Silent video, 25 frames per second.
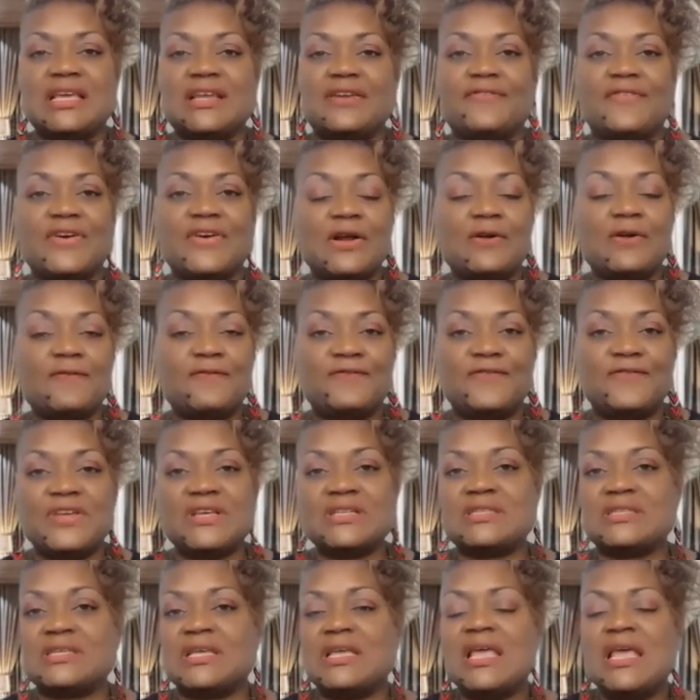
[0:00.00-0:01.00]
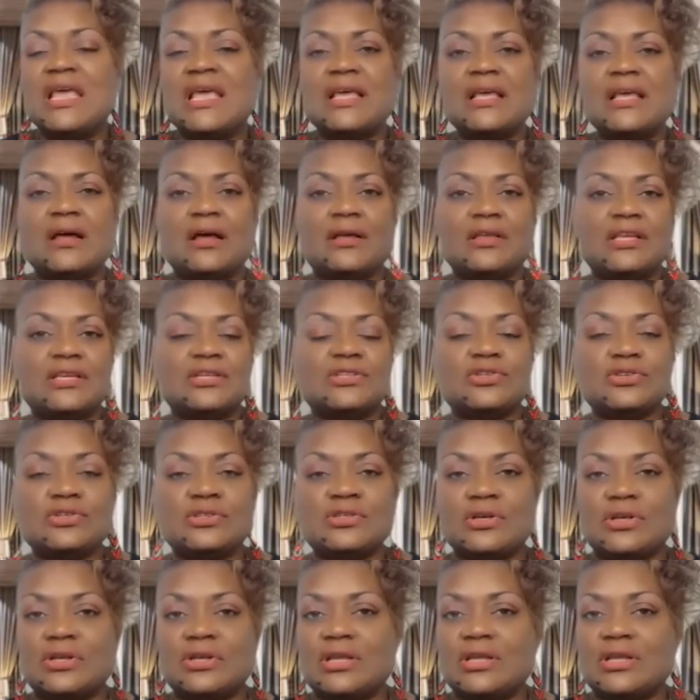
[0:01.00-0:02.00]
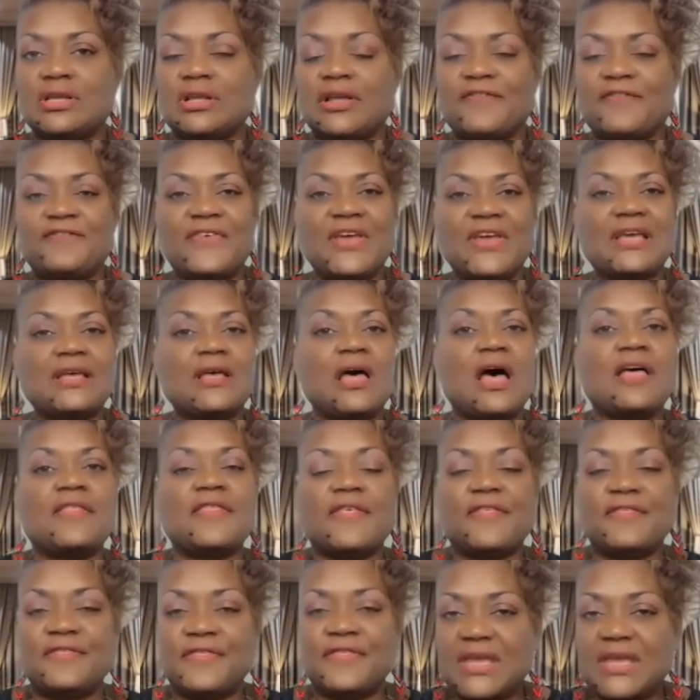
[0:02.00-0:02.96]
And if I don't fix it, it's just going to affect other